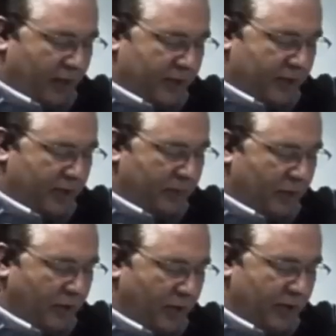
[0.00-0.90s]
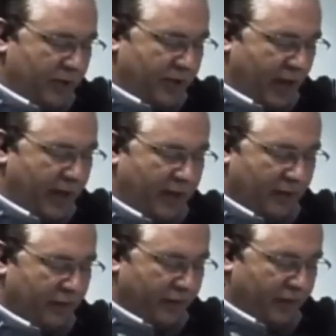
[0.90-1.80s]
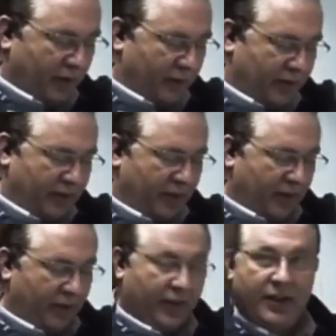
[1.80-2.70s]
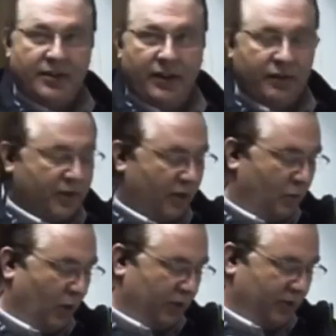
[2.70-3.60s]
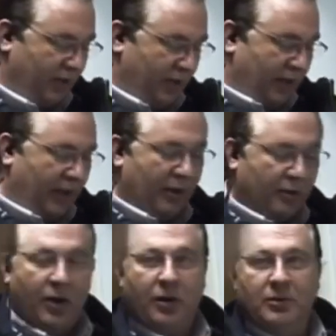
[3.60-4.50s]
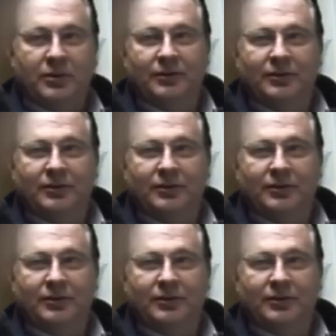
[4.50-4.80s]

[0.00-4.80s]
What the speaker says: consumed or used any of the following things, and if so, what? Alcohol?